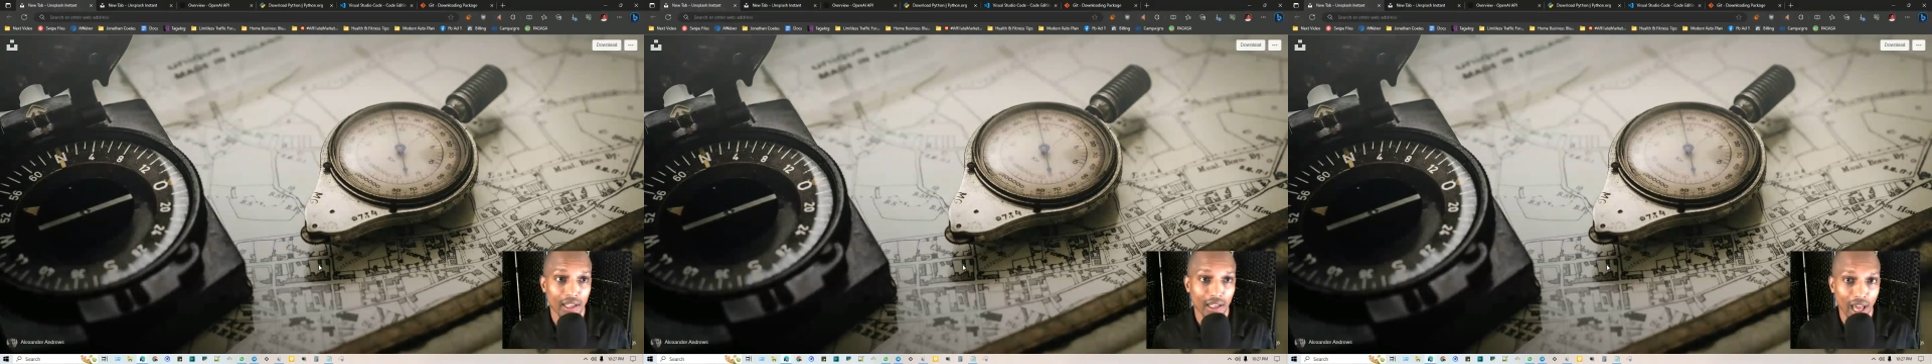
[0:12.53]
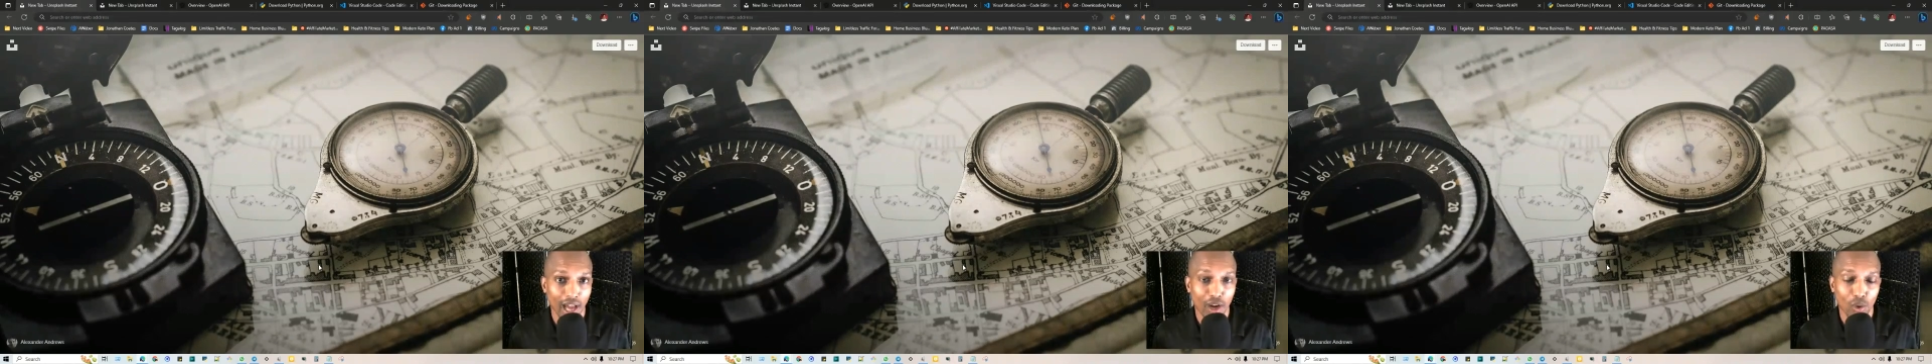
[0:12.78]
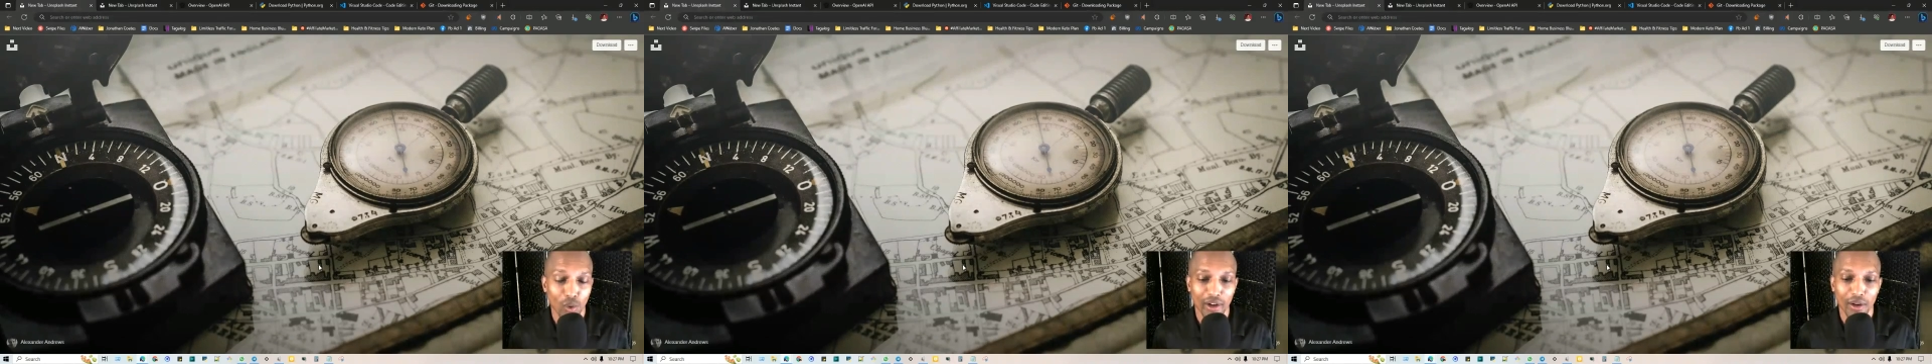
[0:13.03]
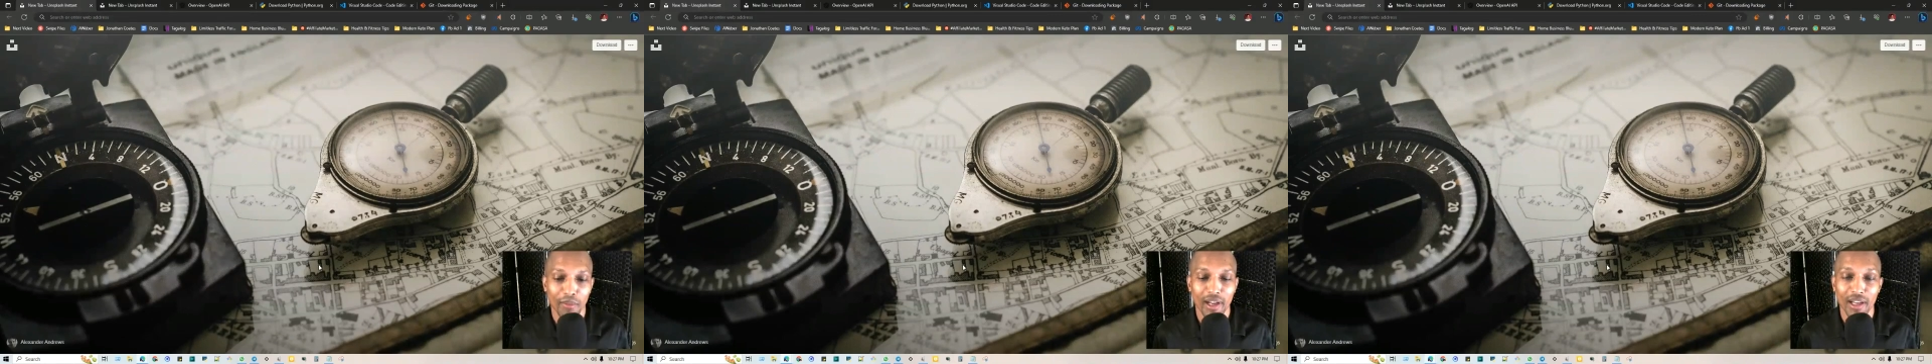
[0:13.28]
a lot
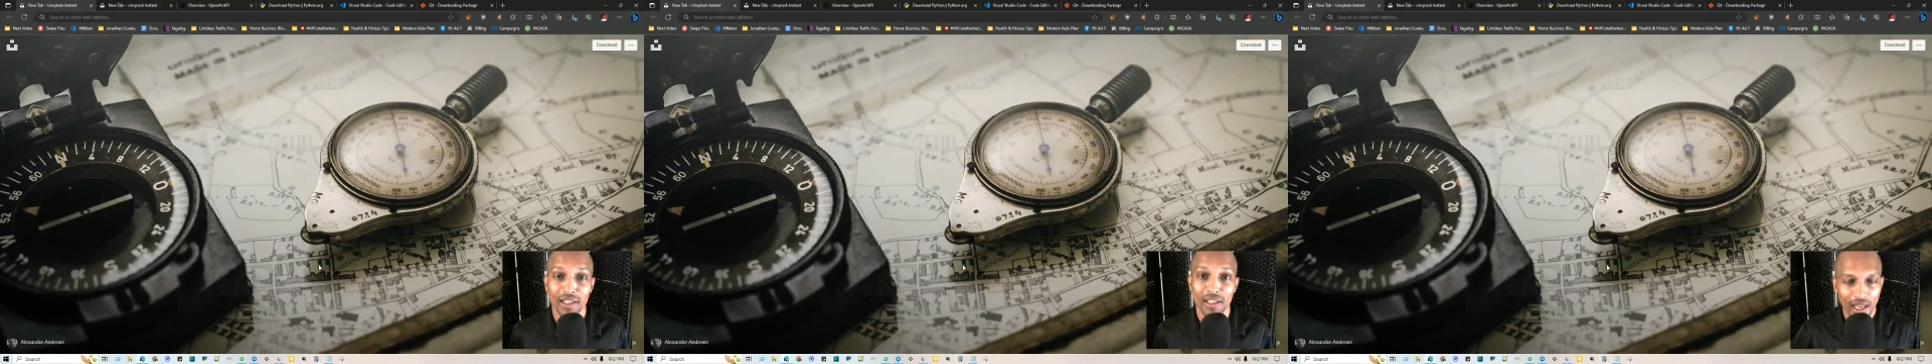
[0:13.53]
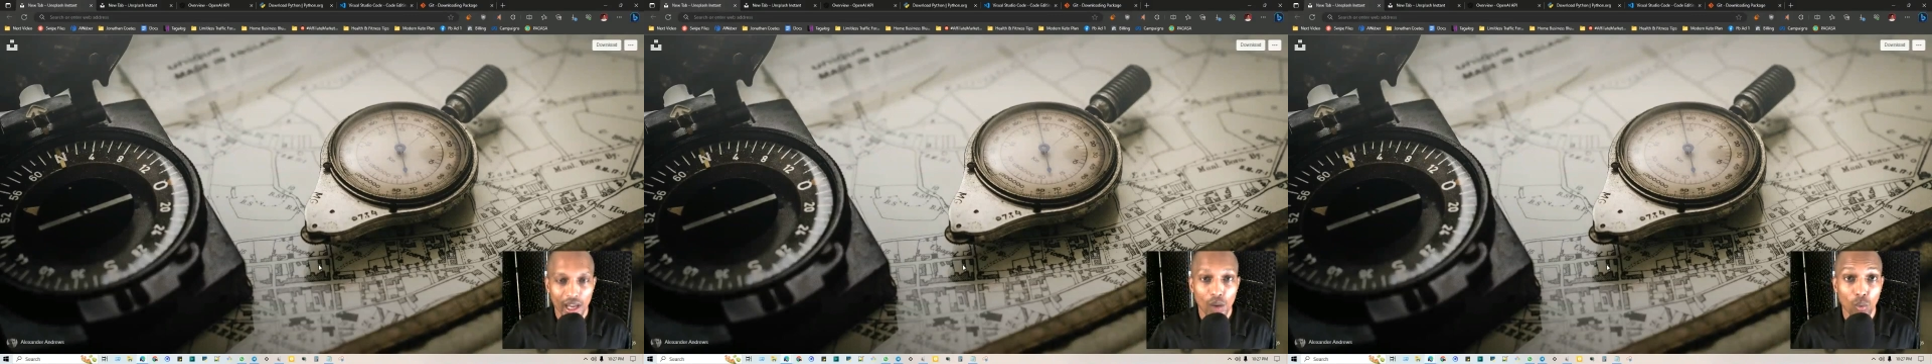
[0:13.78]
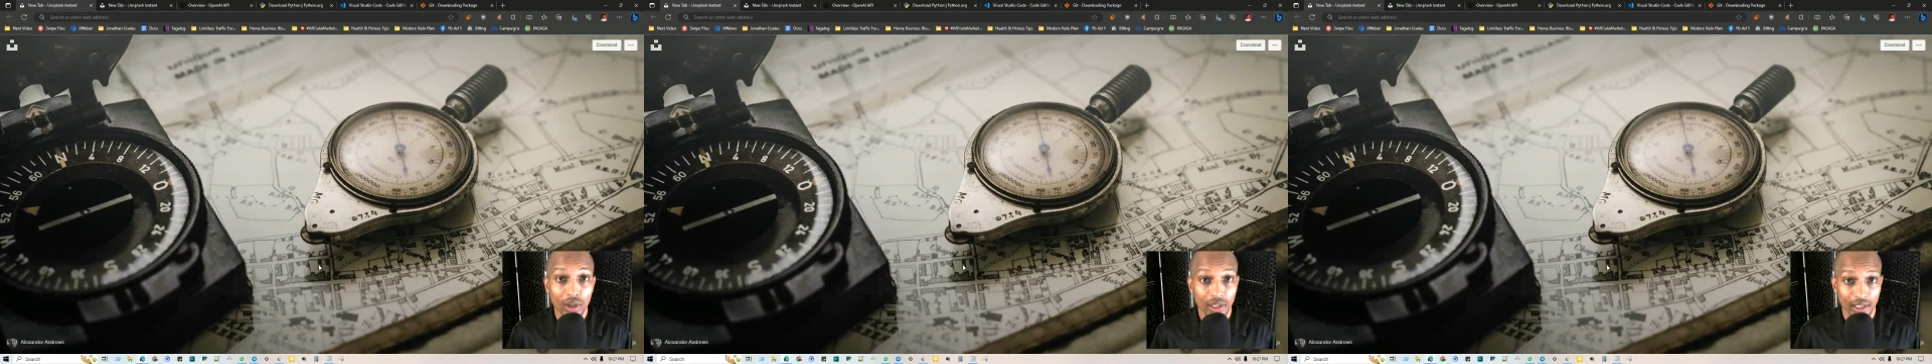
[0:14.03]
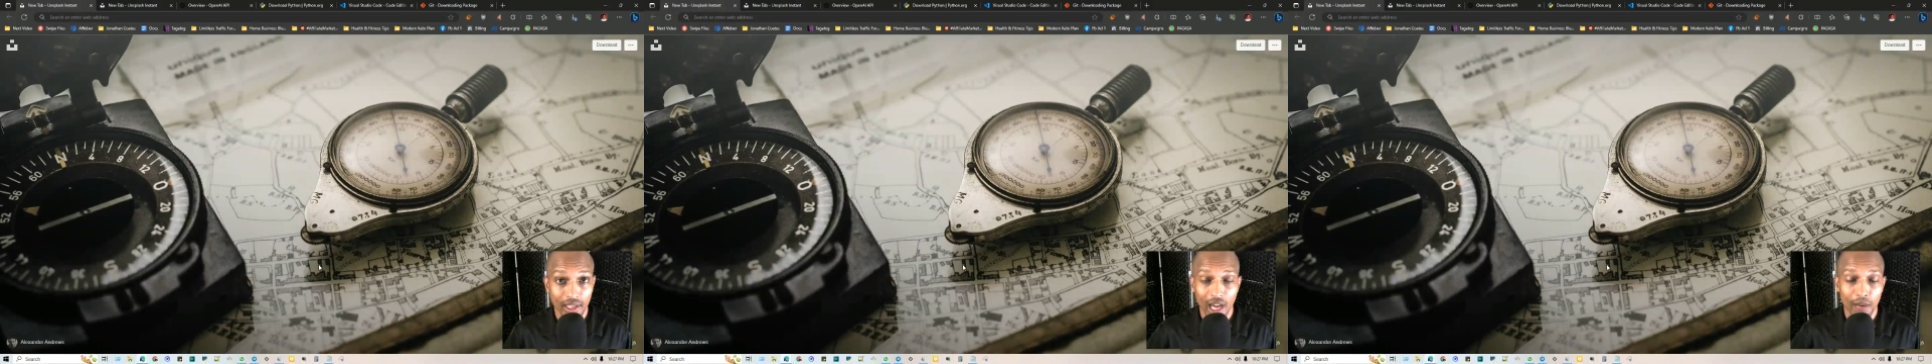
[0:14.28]
quicker because it works
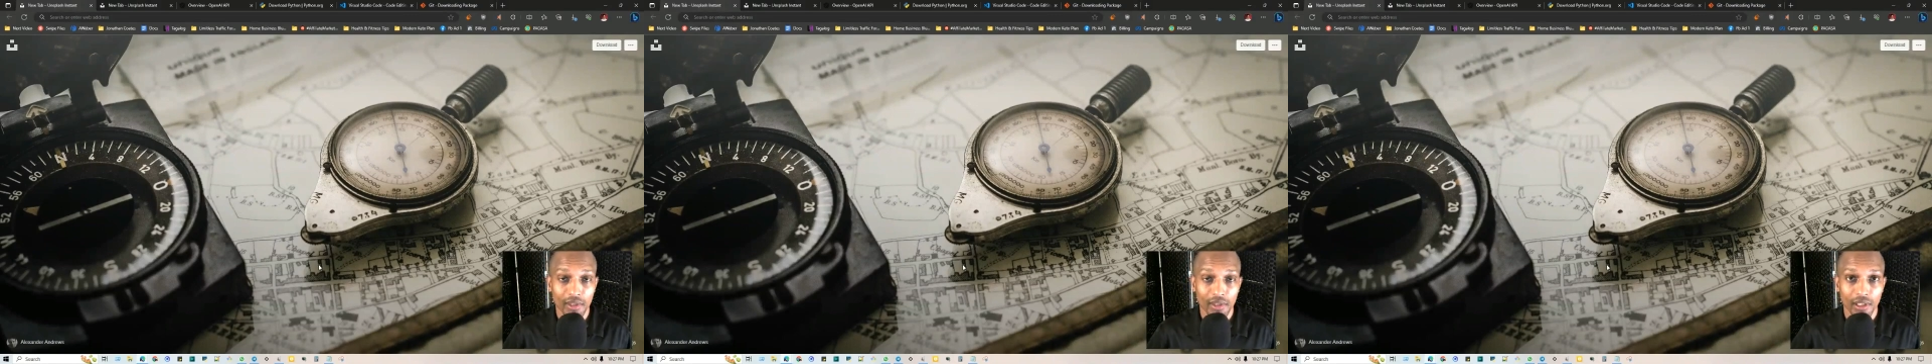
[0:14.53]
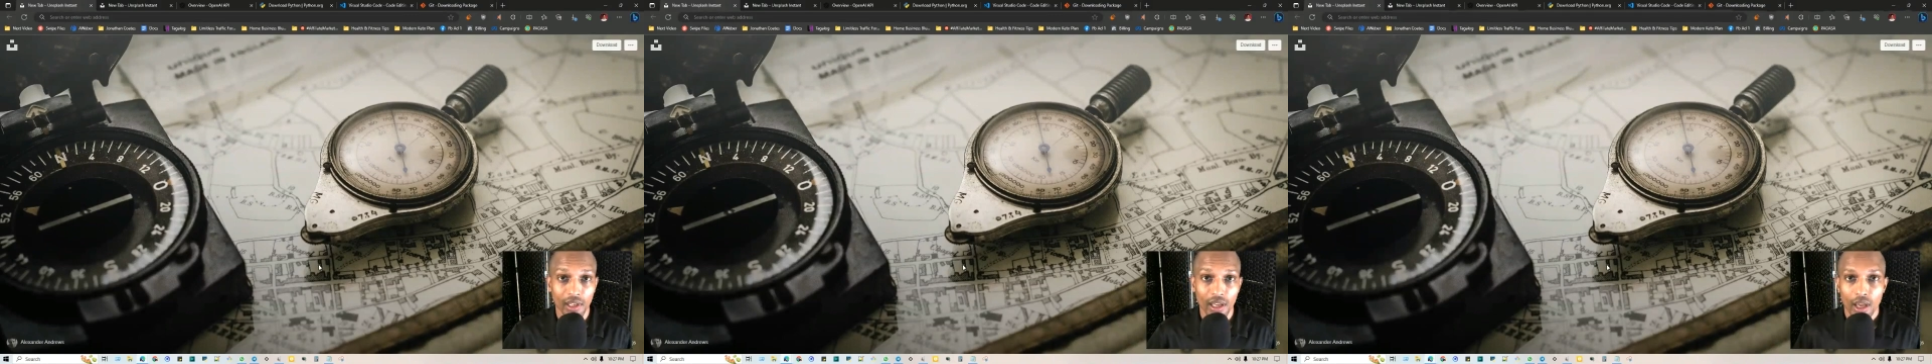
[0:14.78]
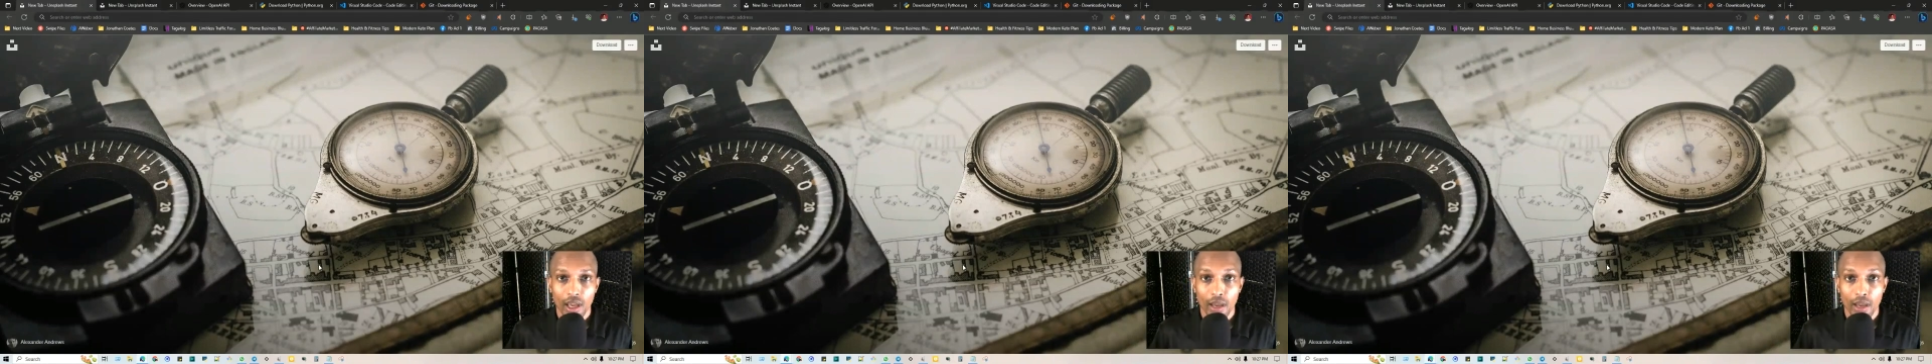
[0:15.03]
autonomously.